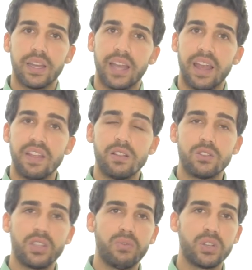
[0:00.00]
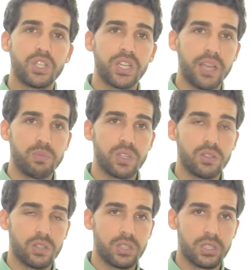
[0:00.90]
And then there's different shapes.
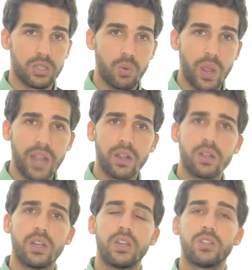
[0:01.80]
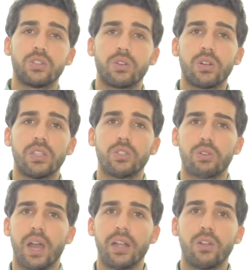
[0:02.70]
There's a square, circle, and
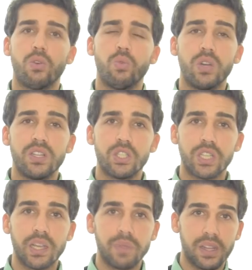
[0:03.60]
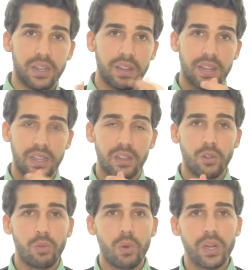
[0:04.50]
triangle wooden shape that the
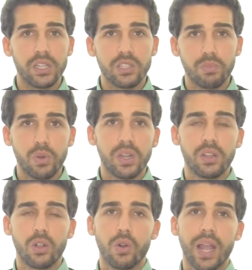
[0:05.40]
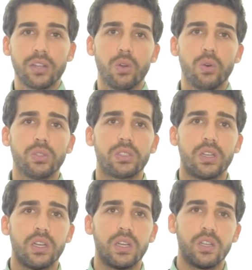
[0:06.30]
little boy needs to put in the correct holes.
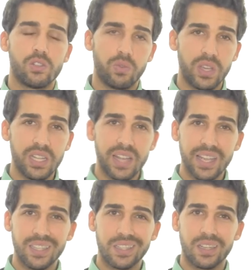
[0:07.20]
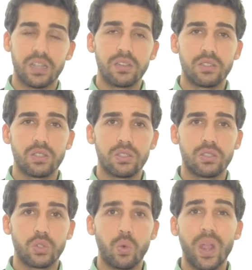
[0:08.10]
So if he takes a
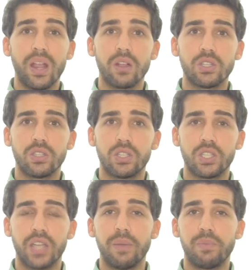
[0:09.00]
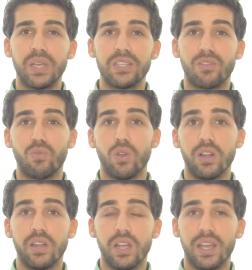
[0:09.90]
square-shaped piece of
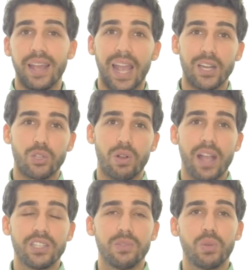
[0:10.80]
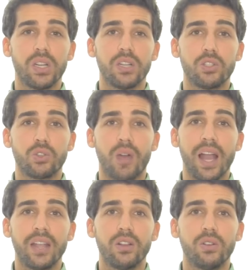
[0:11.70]
wood and tries to put it in a
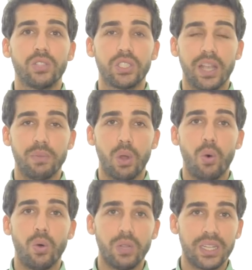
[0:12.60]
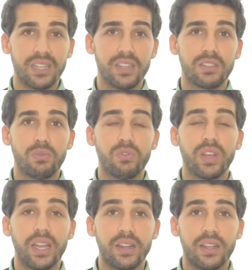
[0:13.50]
triangle-shaped hole and it doesn't
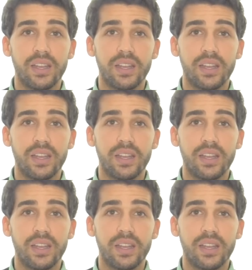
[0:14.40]
fit,